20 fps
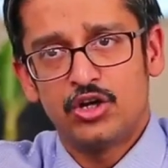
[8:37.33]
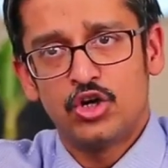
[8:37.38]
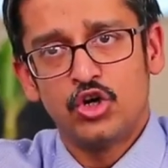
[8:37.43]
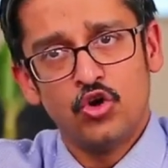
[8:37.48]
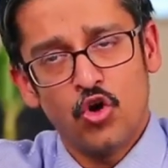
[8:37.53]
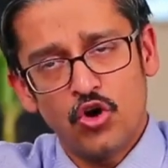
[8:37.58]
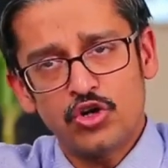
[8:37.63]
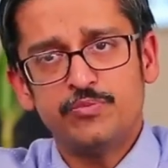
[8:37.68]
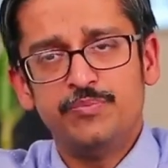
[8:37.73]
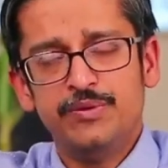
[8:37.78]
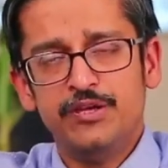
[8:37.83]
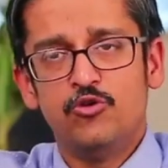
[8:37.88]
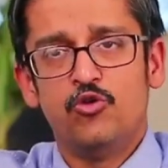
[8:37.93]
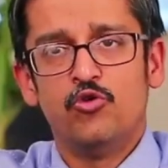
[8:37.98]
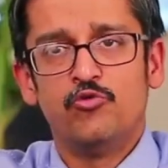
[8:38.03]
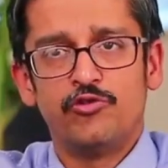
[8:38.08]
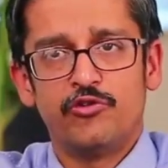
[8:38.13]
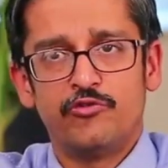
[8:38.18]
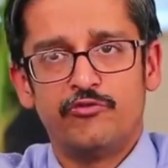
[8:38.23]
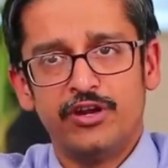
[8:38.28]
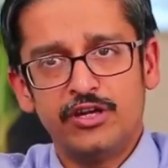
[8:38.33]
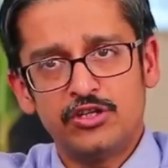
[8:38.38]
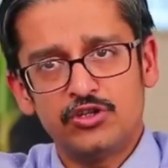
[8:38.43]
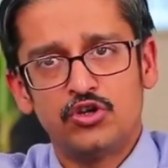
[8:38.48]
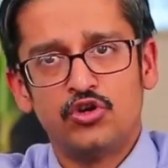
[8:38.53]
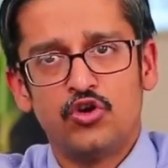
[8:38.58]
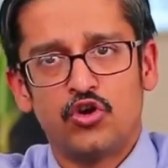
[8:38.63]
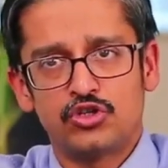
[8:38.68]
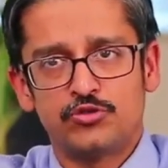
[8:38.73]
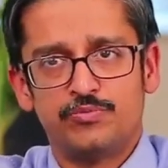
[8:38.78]
not being overweight or
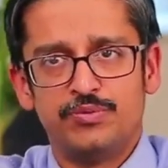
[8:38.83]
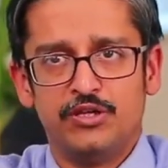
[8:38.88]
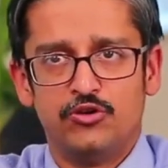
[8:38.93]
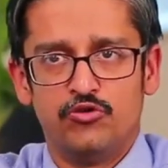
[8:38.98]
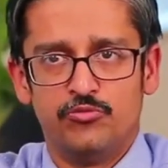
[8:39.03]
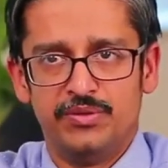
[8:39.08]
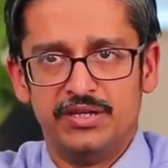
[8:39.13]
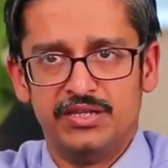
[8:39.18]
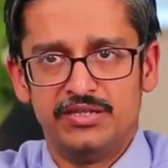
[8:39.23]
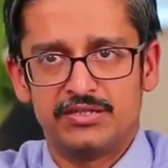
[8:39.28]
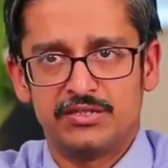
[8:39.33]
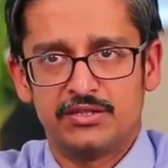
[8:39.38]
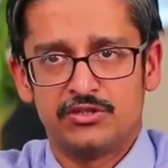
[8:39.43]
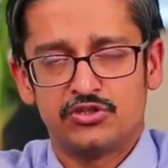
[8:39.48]
not being obese.